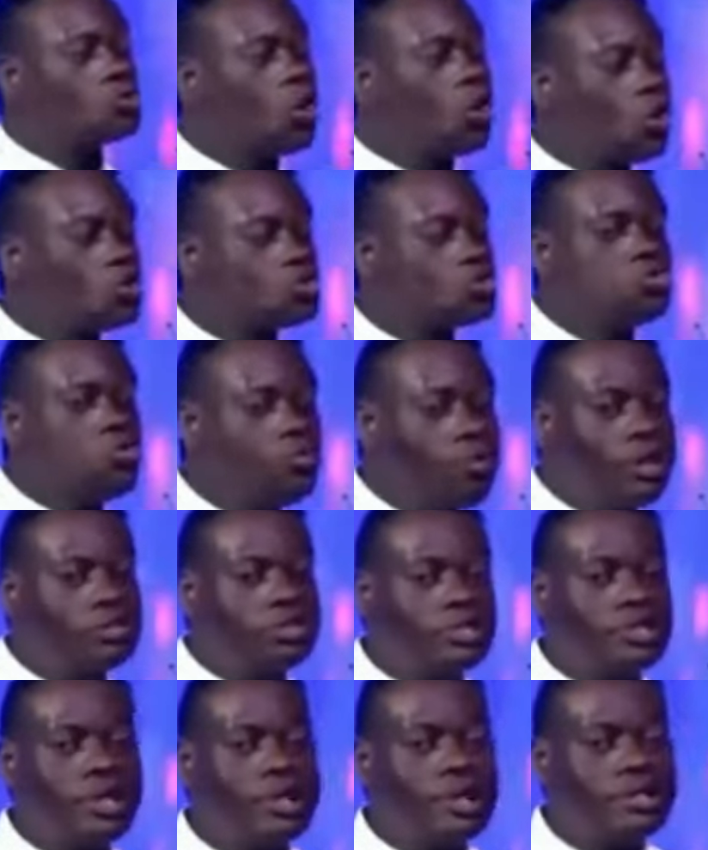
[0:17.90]
it was to
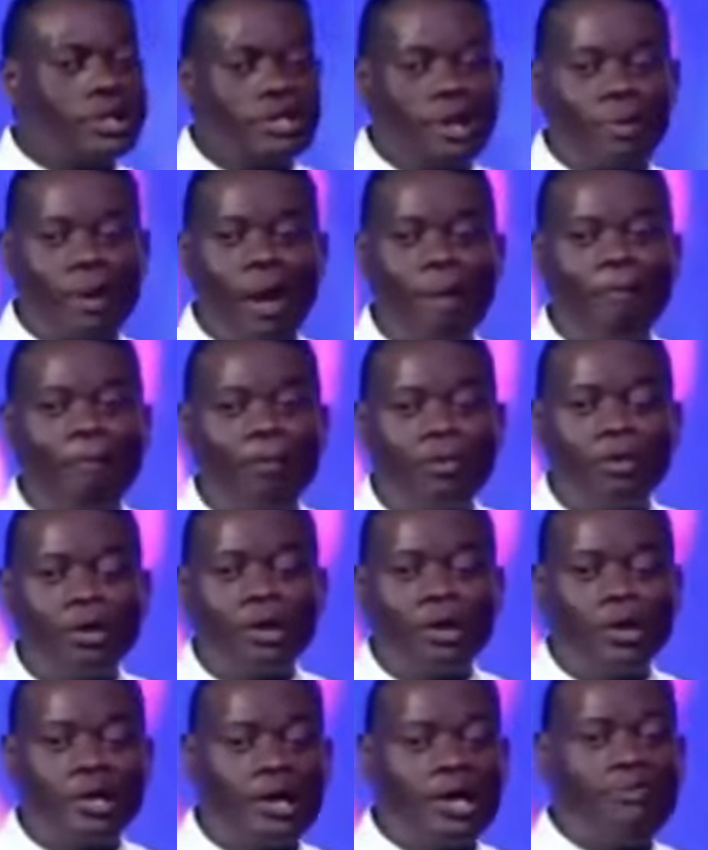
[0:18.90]
Melchizedek that Abraham
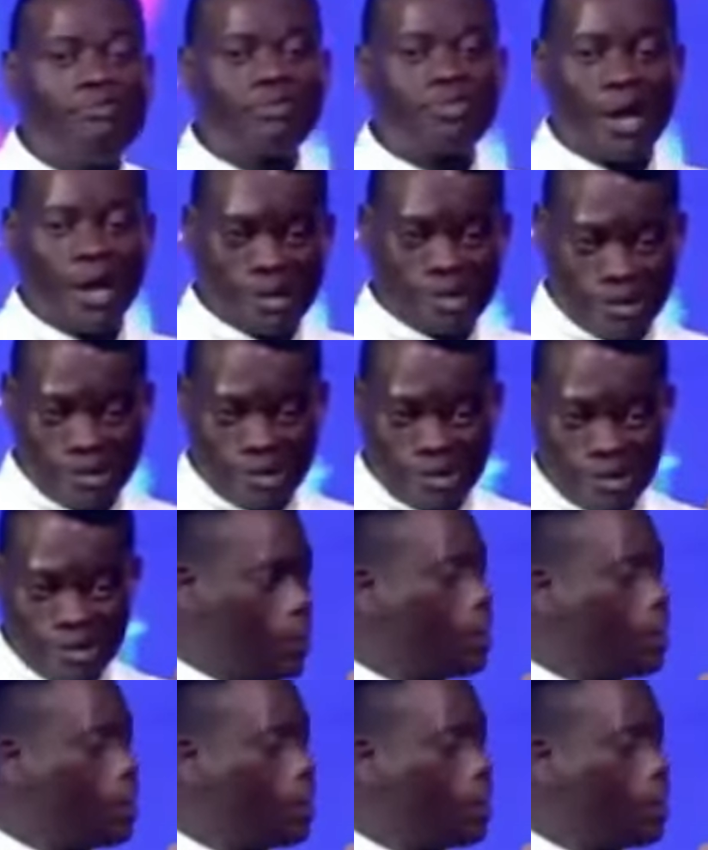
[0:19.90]
gave tithes.